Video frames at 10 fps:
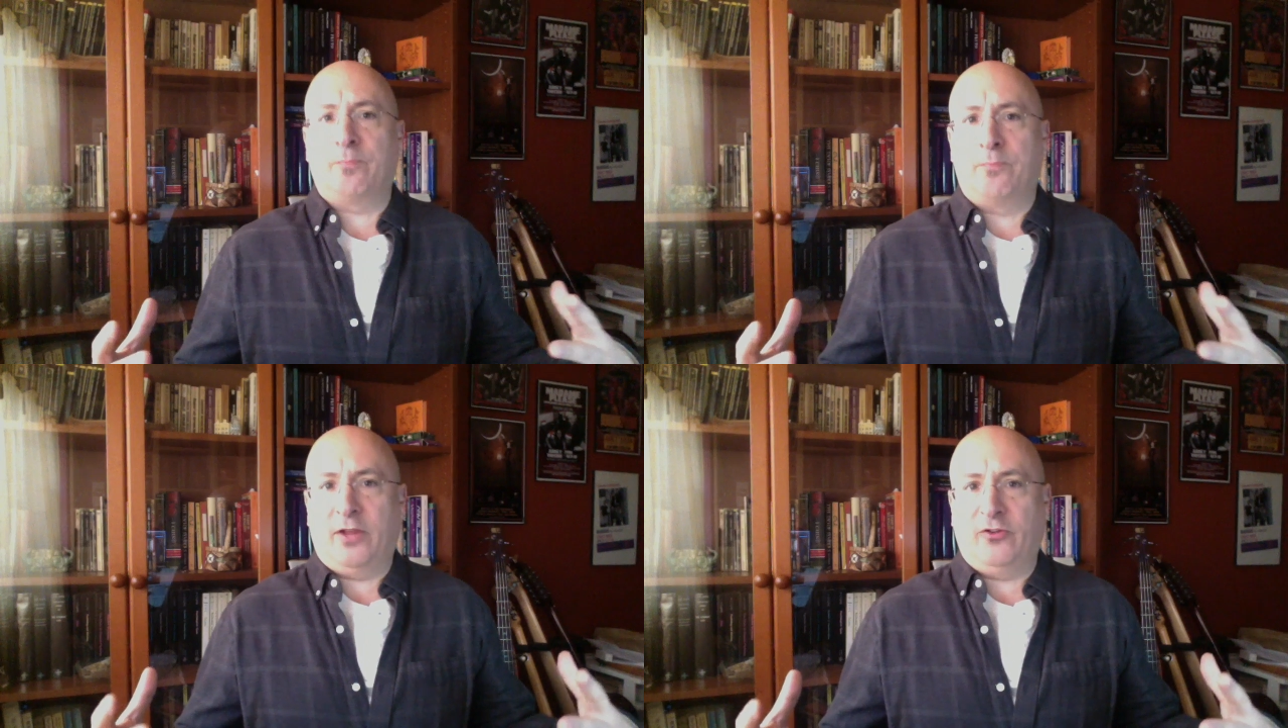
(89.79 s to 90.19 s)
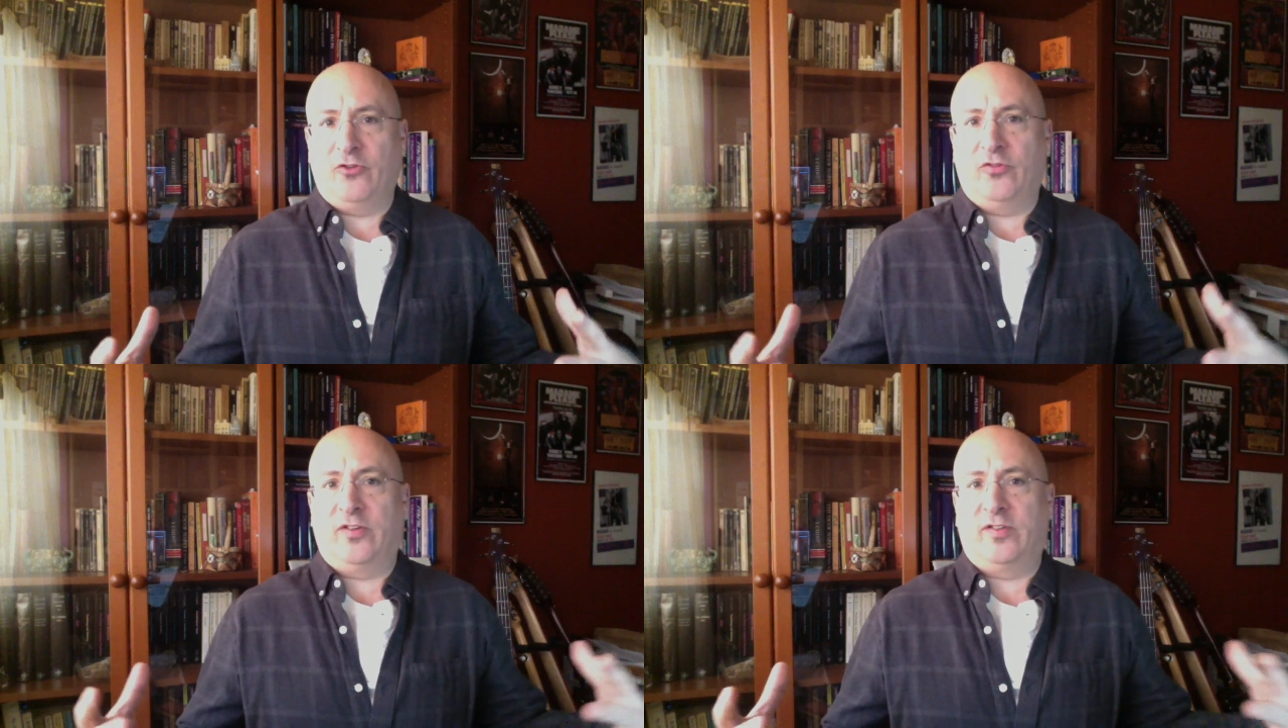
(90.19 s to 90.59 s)

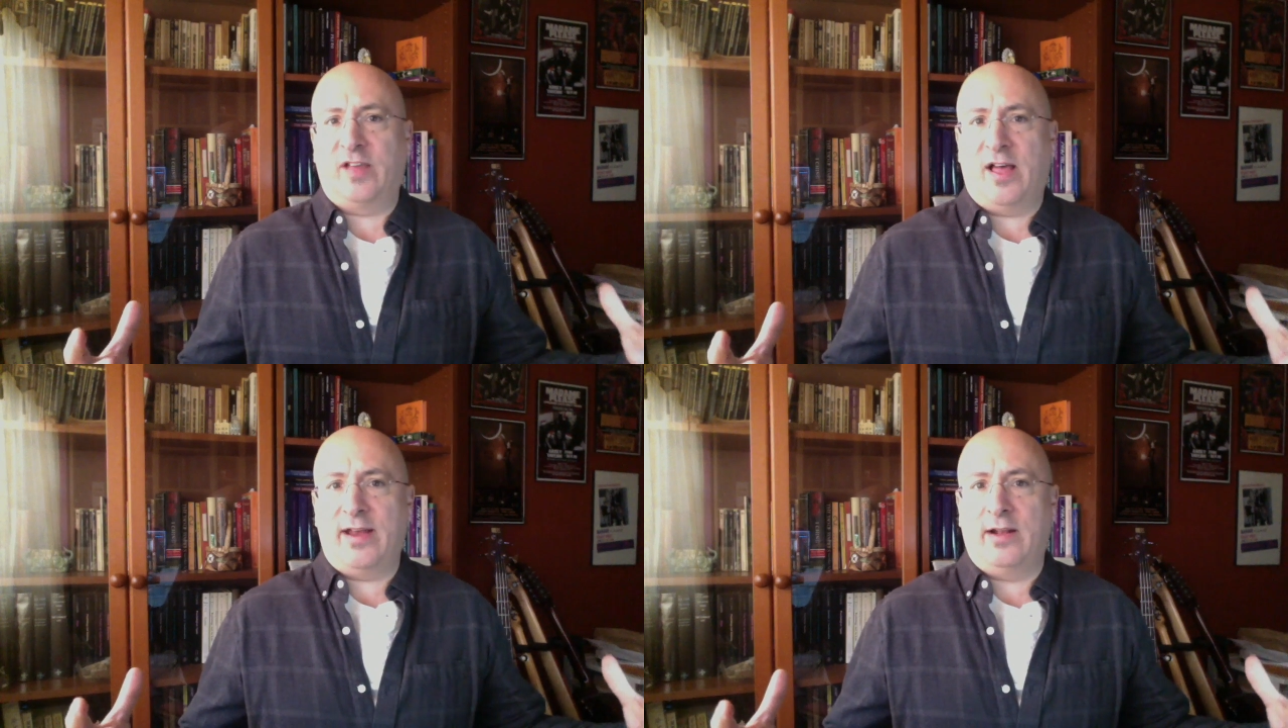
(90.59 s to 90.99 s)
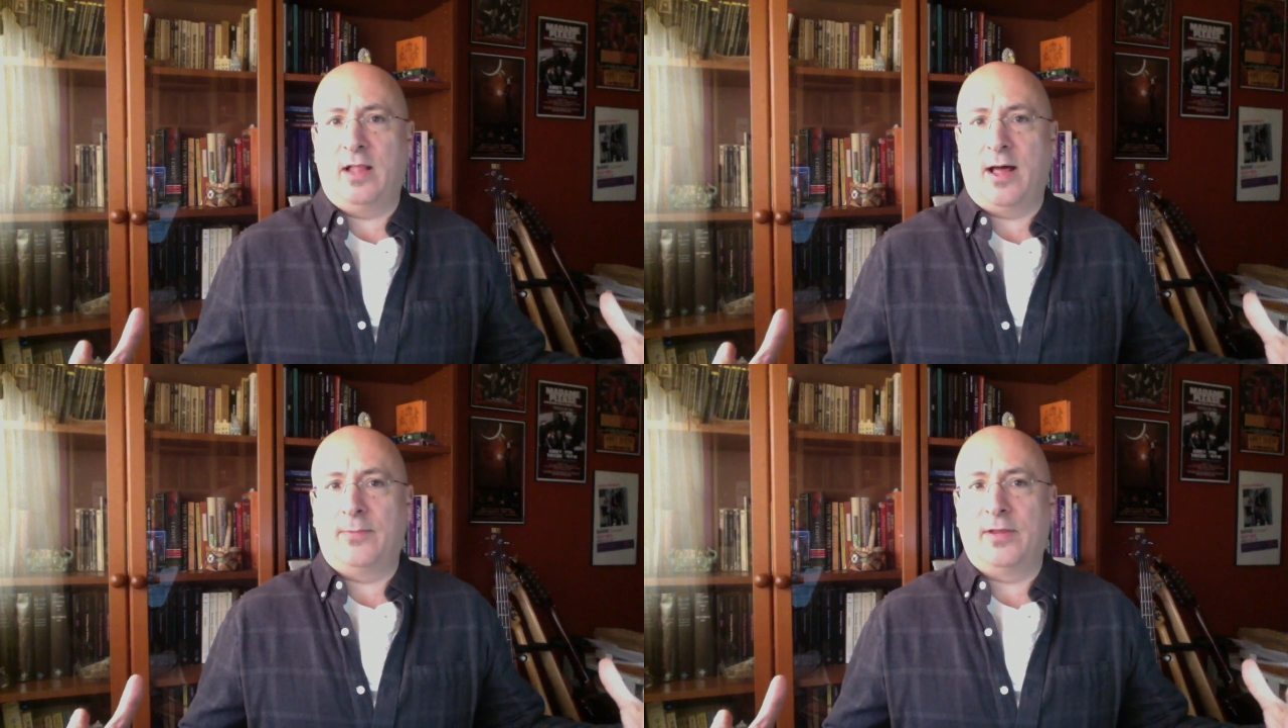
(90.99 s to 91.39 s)
picture
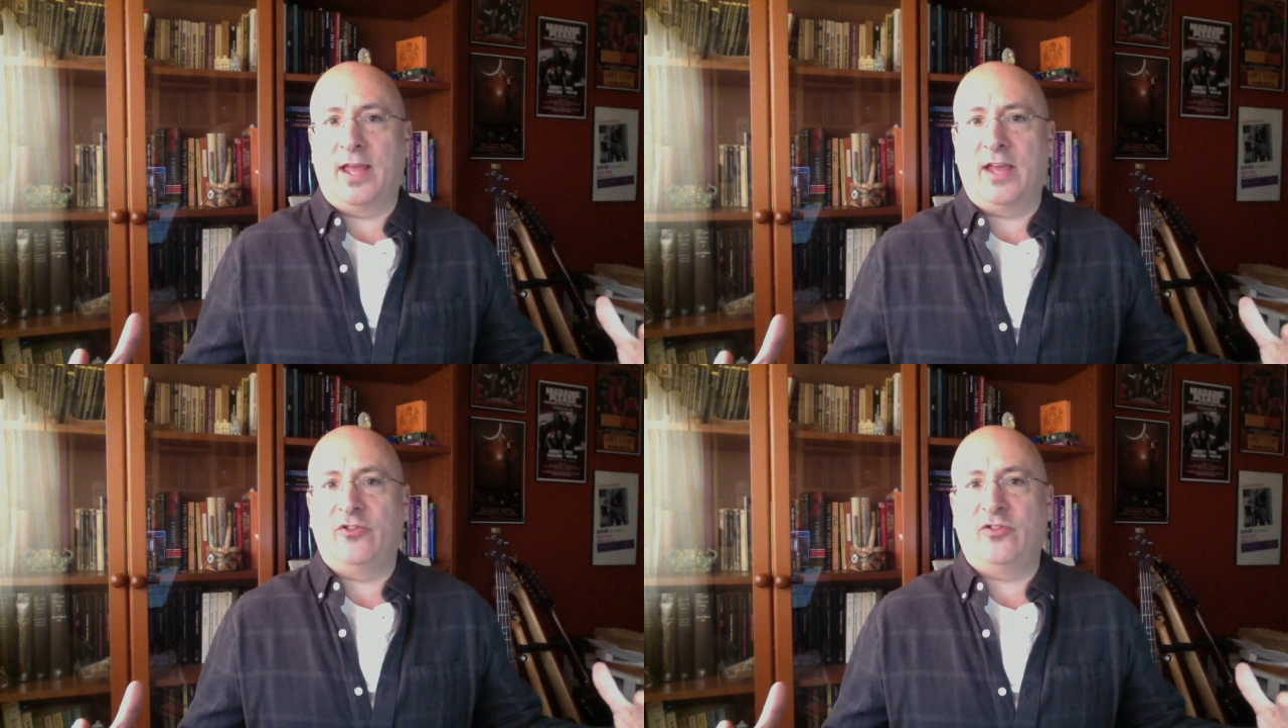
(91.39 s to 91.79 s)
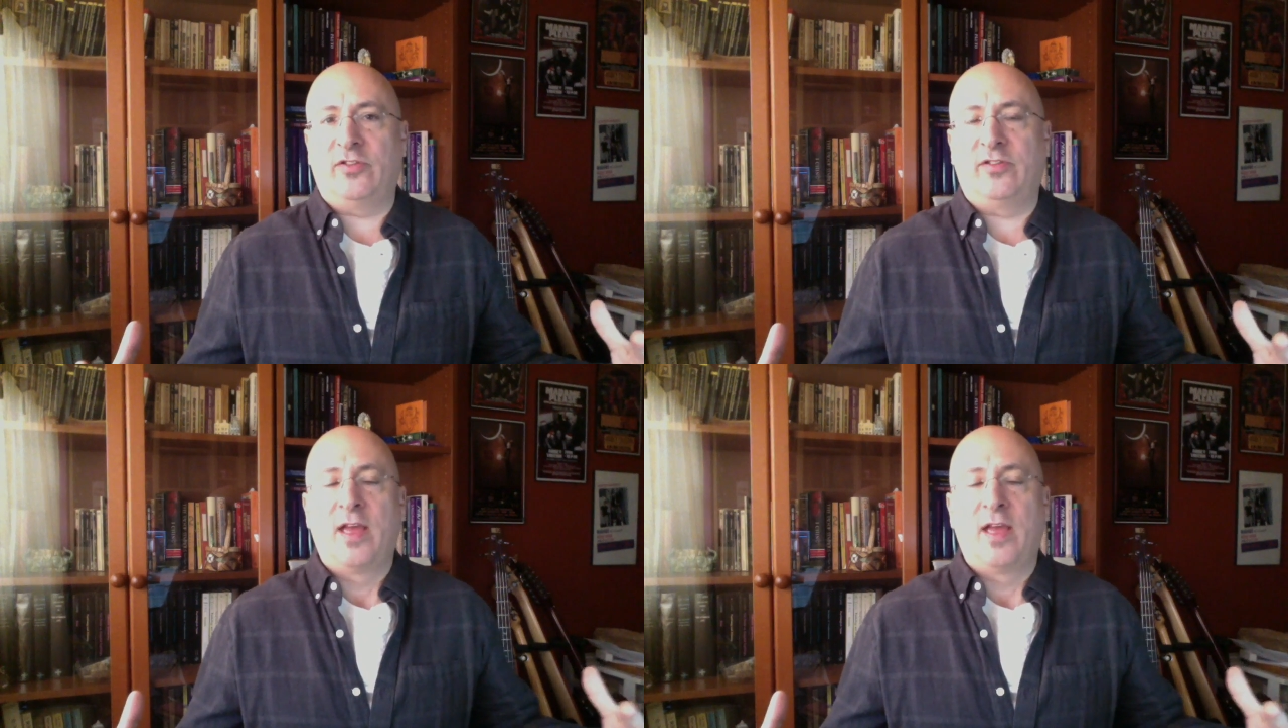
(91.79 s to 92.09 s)
societal obligations,